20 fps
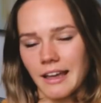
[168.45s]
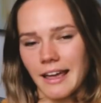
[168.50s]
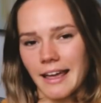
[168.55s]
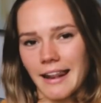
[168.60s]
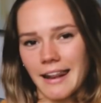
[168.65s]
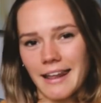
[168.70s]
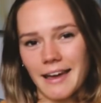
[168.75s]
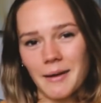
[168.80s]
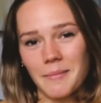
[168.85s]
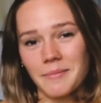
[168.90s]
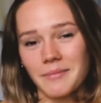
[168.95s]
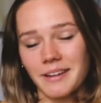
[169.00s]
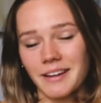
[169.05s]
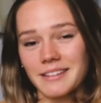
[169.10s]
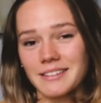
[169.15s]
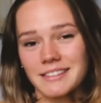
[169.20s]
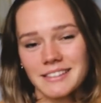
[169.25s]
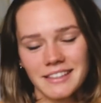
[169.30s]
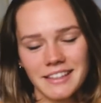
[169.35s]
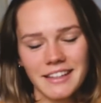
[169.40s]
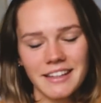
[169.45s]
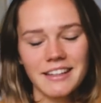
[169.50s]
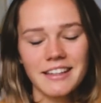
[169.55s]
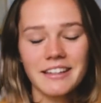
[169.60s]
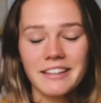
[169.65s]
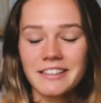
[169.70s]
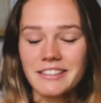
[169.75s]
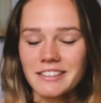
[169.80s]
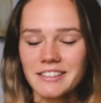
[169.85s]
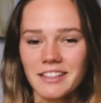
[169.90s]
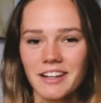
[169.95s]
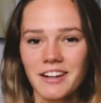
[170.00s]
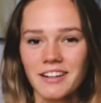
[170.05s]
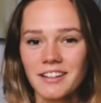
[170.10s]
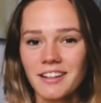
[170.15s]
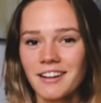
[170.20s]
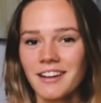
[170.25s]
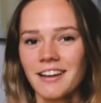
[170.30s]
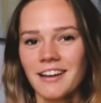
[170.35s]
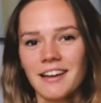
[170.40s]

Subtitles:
and I'm not saying it's not,